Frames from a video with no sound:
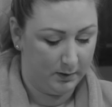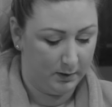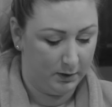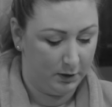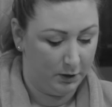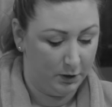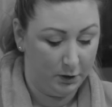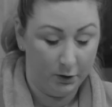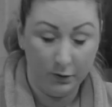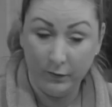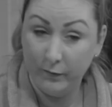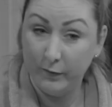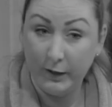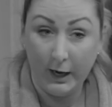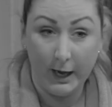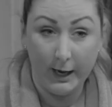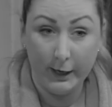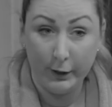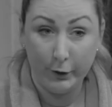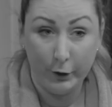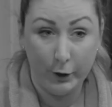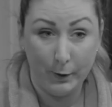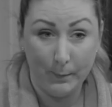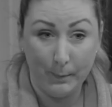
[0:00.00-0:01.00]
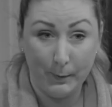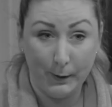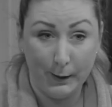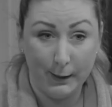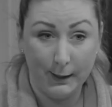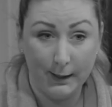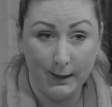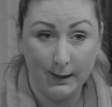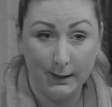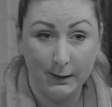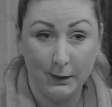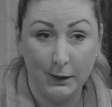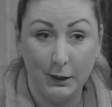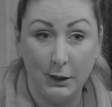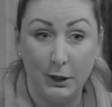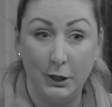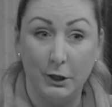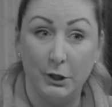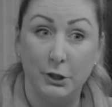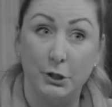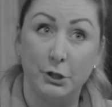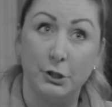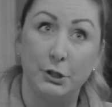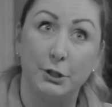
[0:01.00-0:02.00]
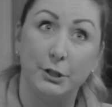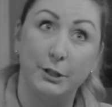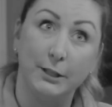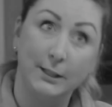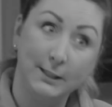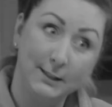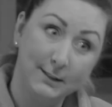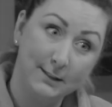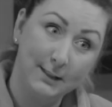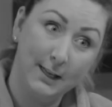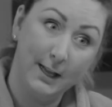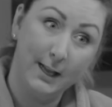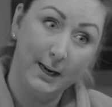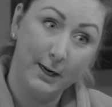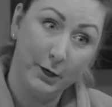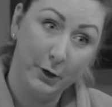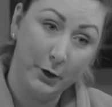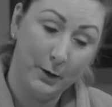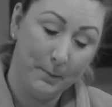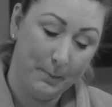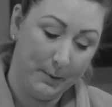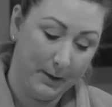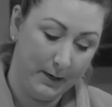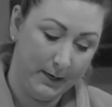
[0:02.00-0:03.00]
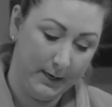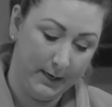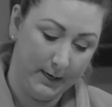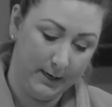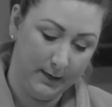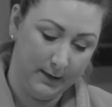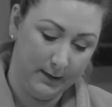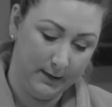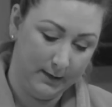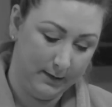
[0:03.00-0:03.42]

You've got a grip on it. She's got a grip on it.